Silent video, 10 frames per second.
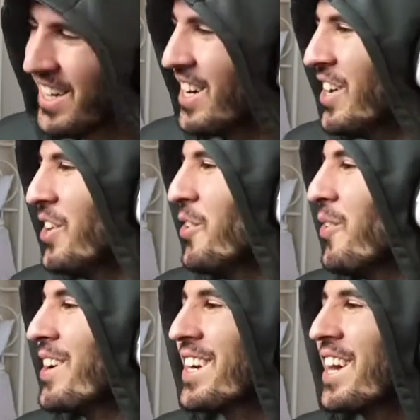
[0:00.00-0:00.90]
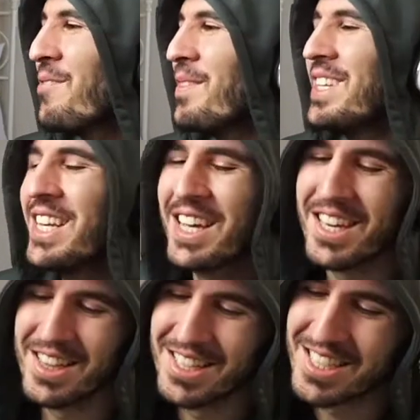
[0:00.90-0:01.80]
Who wanna get
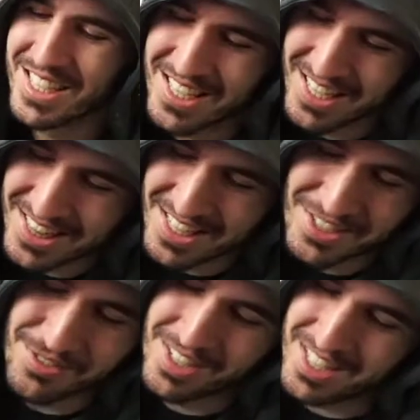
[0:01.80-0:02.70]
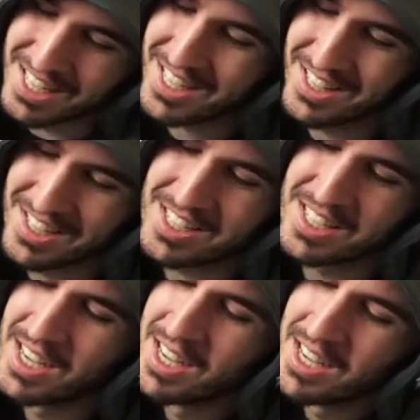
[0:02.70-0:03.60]
meticulous and kick this ridiculous?
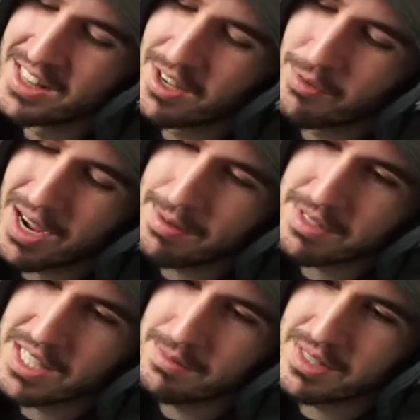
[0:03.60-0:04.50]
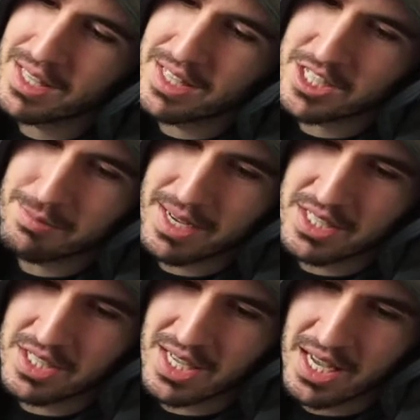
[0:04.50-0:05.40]
The rhyme schemes that this
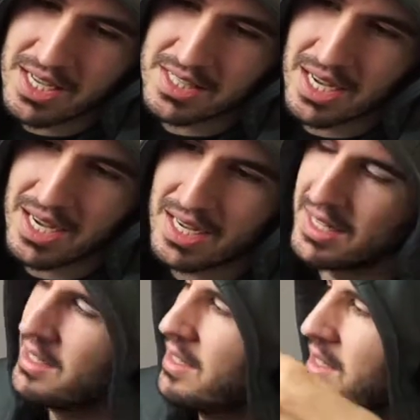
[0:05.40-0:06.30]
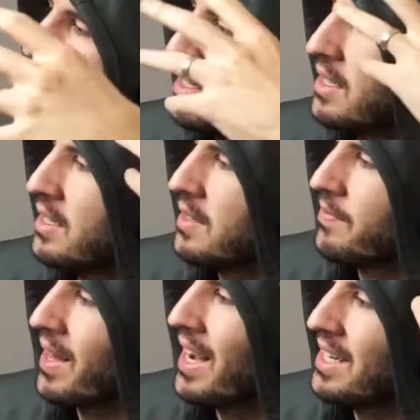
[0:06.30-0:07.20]
man just has on
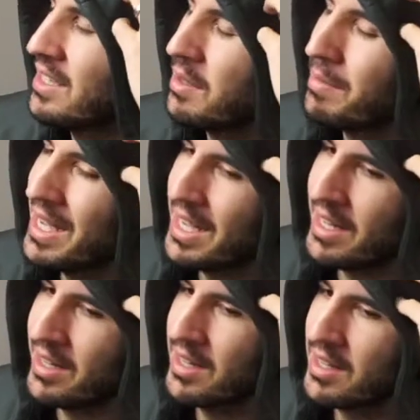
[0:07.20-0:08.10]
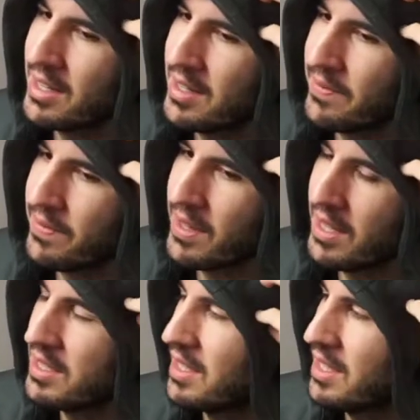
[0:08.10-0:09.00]
demand
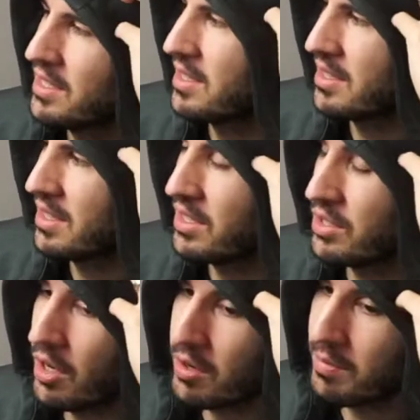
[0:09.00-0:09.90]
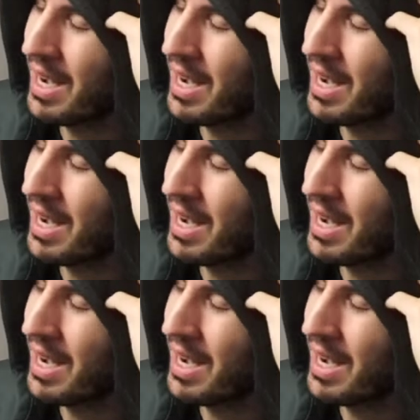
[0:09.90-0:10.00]
is dope.